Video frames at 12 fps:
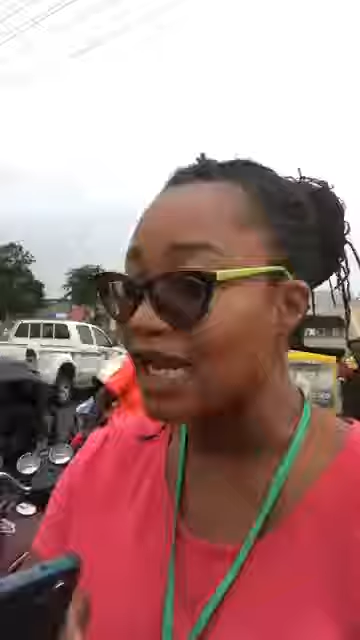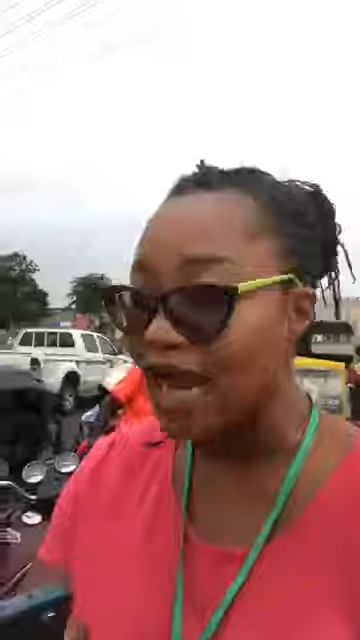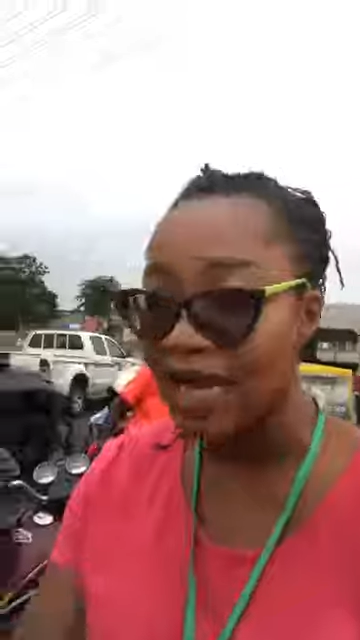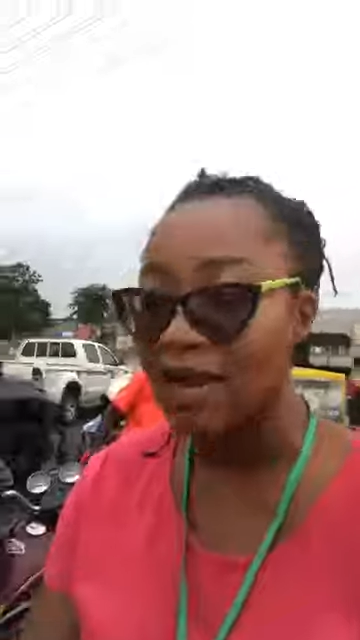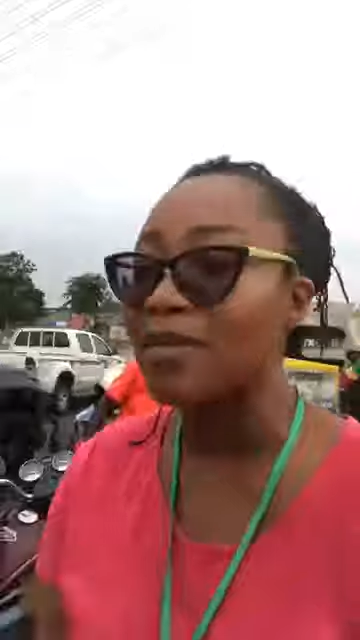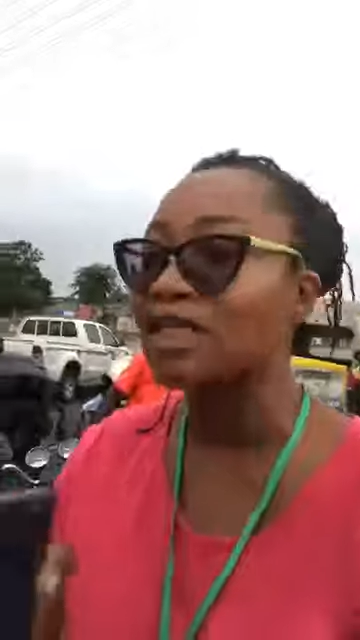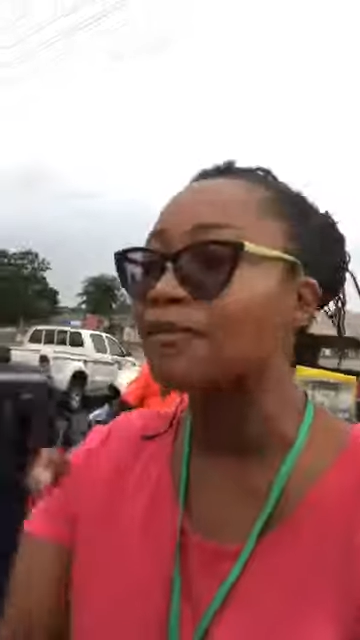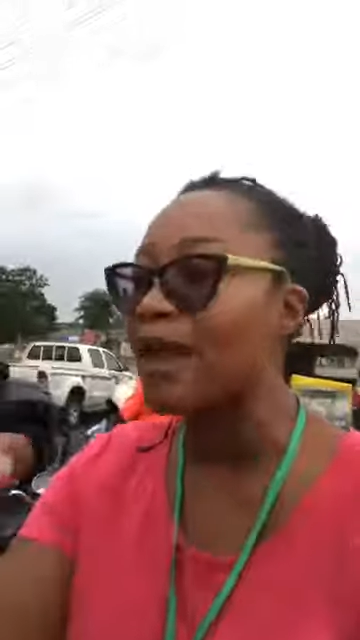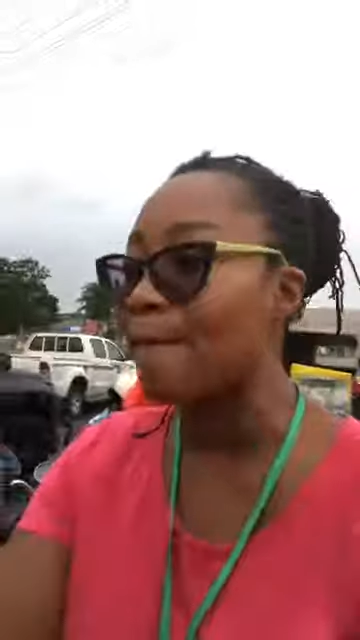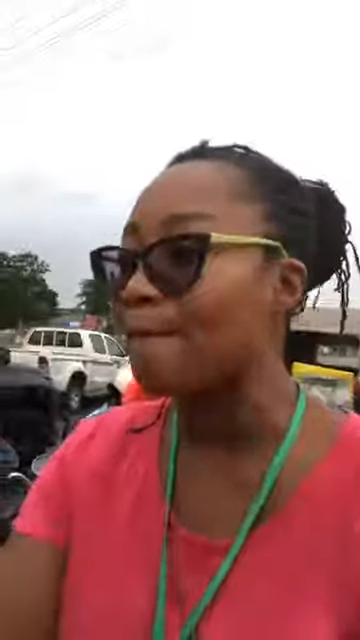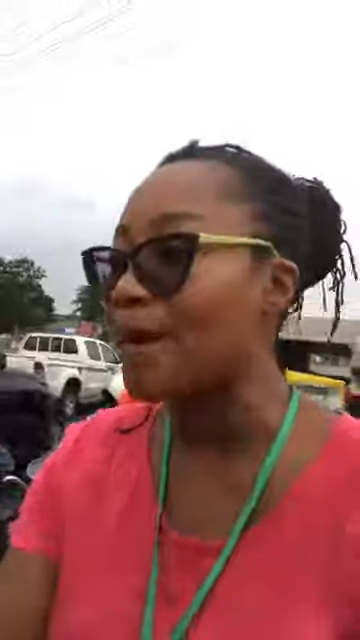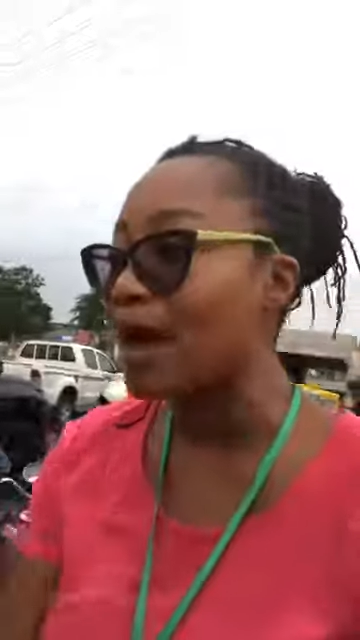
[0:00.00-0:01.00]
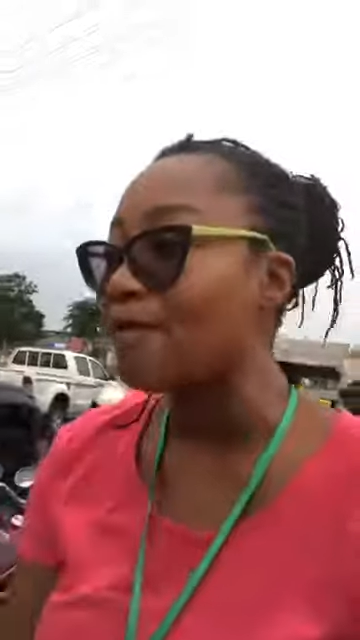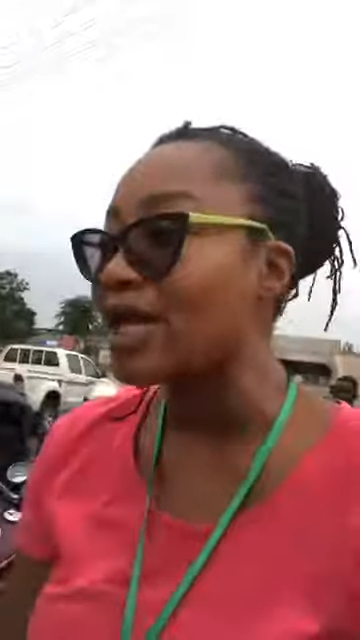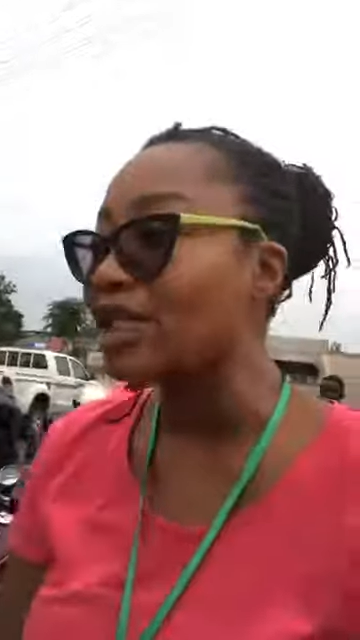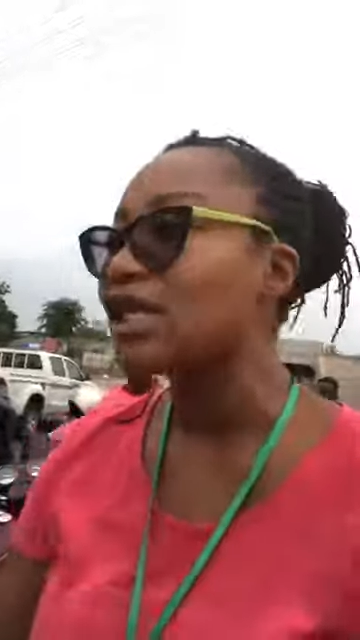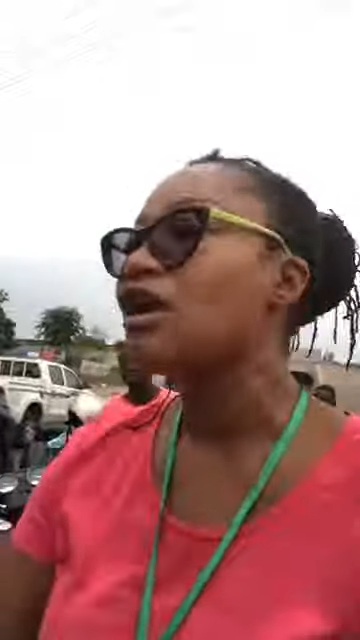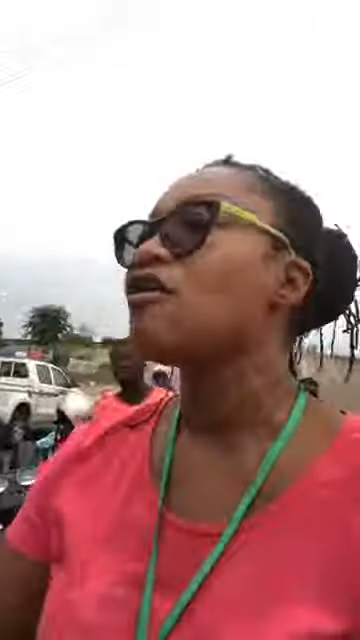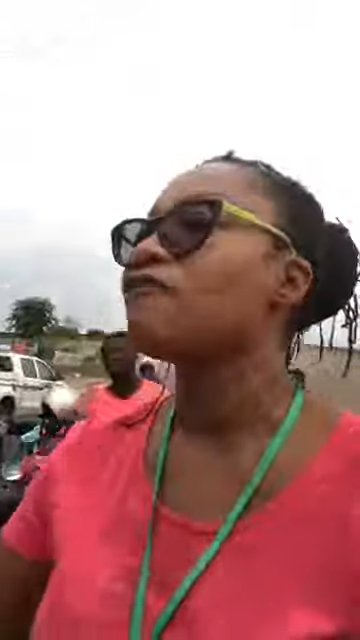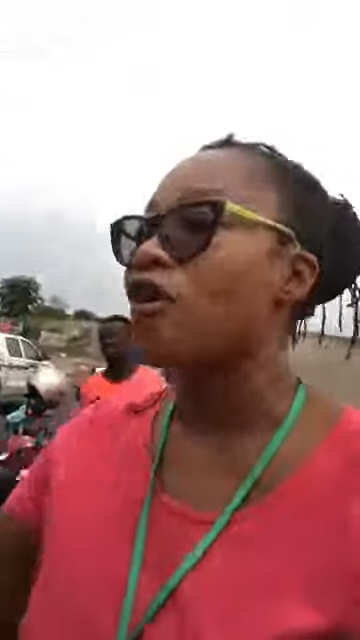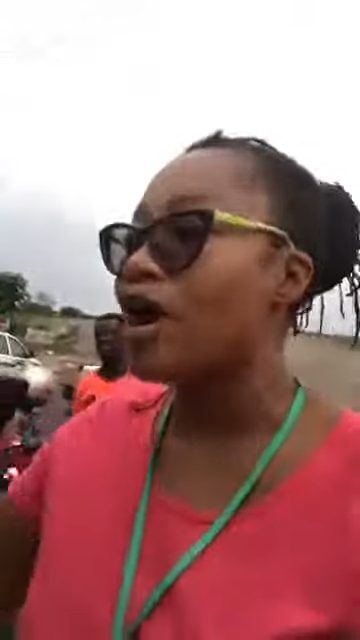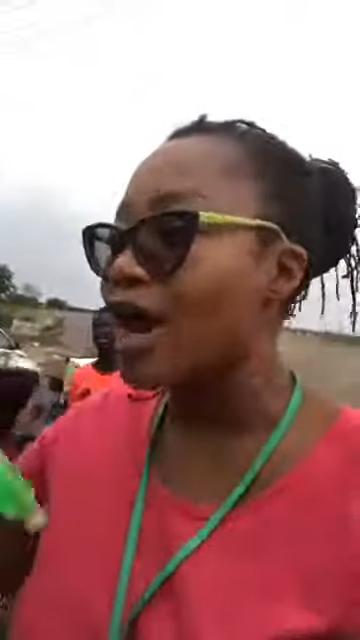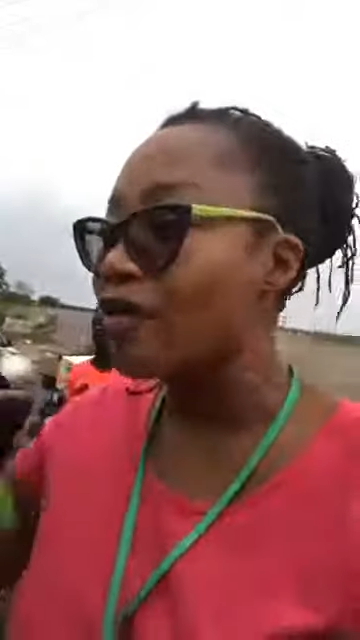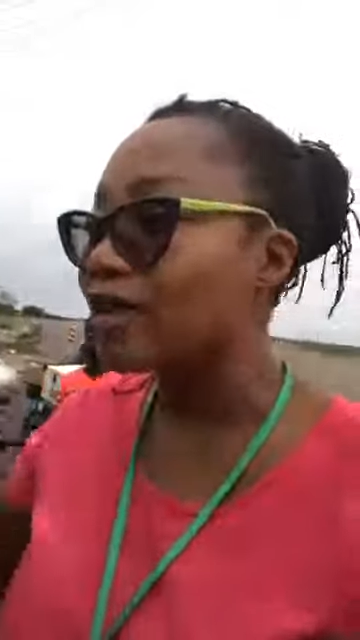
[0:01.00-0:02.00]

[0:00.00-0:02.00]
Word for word: There must be a permit like for a